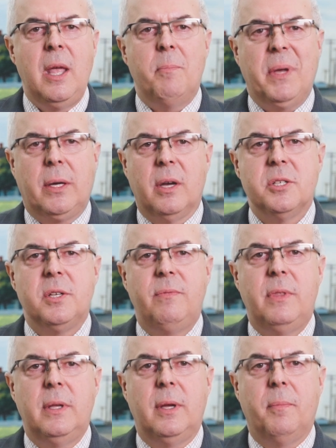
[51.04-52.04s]
Because of
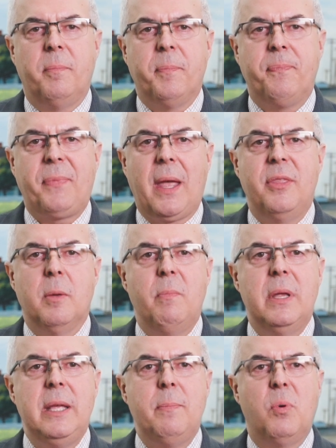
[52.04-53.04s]
them and the
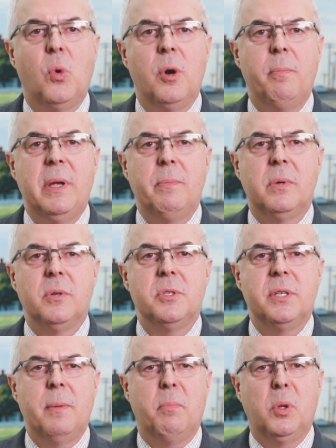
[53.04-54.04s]
many board members,
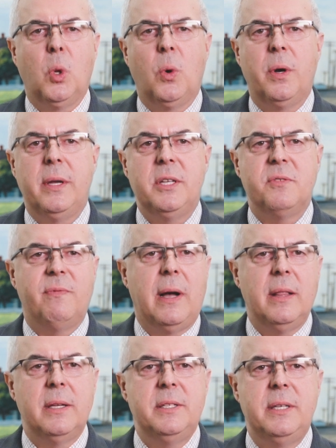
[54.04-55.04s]
employees,
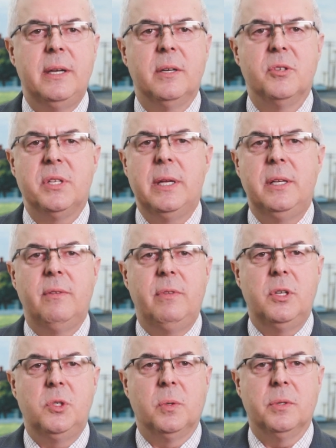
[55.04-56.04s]
volunteers,
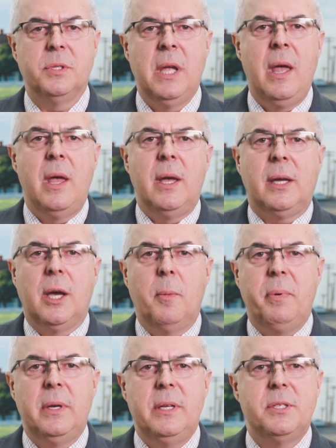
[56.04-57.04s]
individuals,
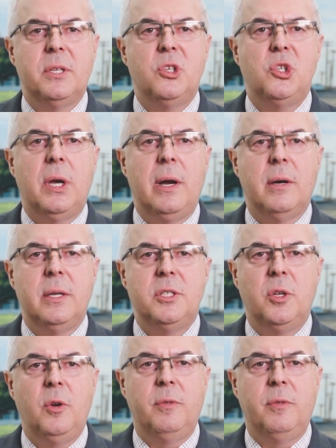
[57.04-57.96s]
companies, and charities who've